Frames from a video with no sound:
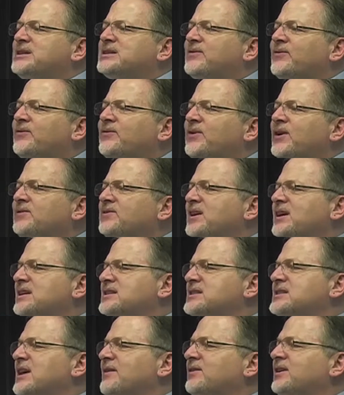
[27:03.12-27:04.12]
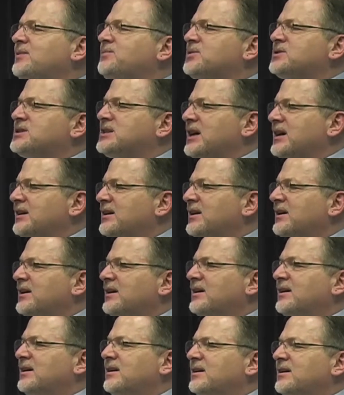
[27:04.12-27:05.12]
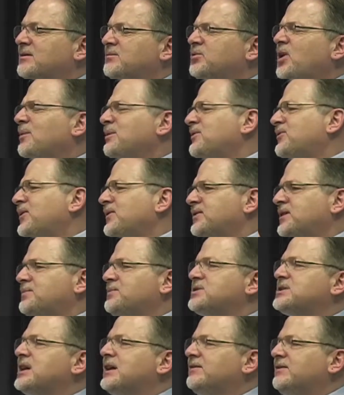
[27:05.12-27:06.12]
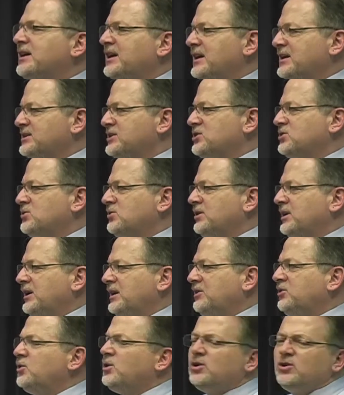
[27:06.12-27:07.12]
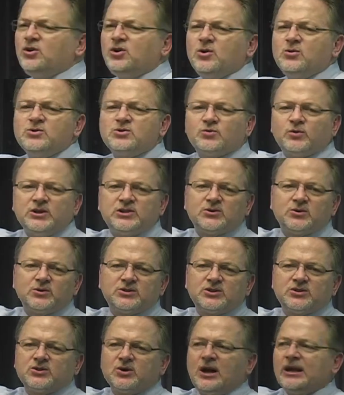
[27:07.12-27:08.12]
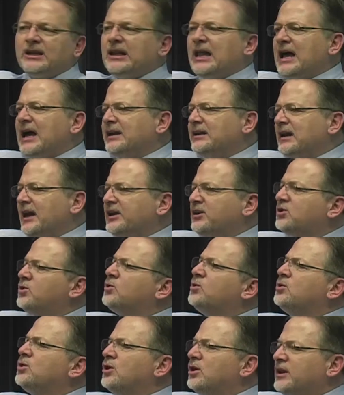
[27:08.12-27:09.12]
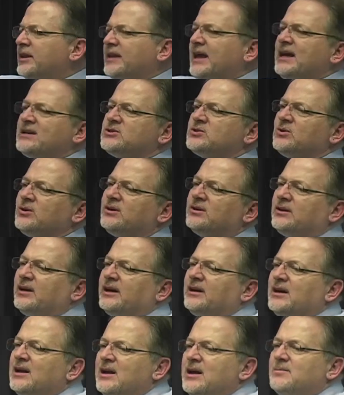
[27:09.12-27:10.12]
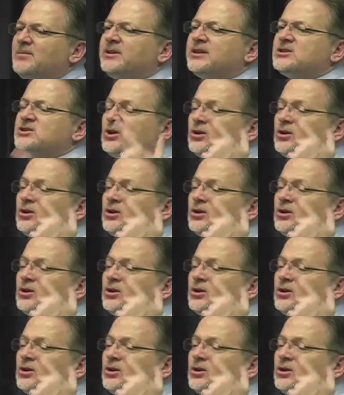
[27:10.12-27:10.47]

50 to 70%, probably 50% of the answers you need. You can use resources online like Google and that sort of thing, but there's a